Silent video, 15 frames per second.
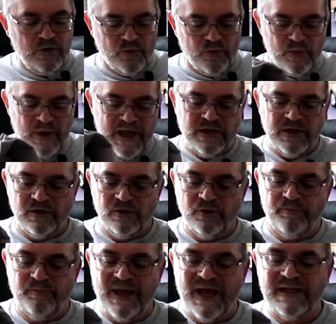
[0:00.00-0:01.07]

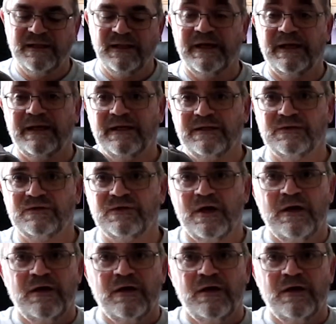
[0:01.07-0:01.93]
regular bed linens?